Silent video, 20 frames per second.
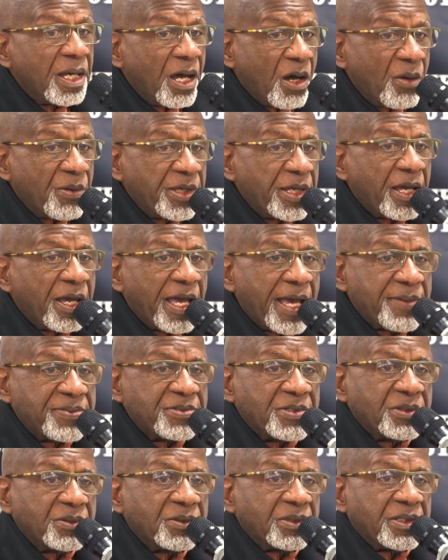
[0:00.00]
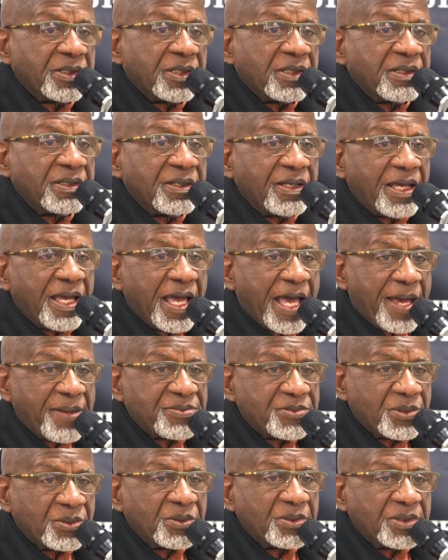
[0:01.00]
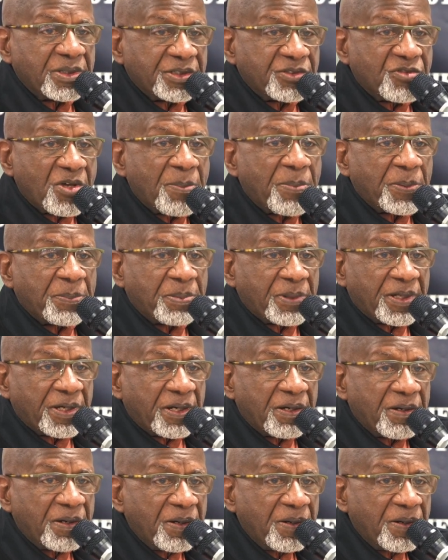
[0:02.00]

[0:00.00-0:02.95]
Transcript: Oh yeah, absolutely. Yes. Absolutely, trumpet player.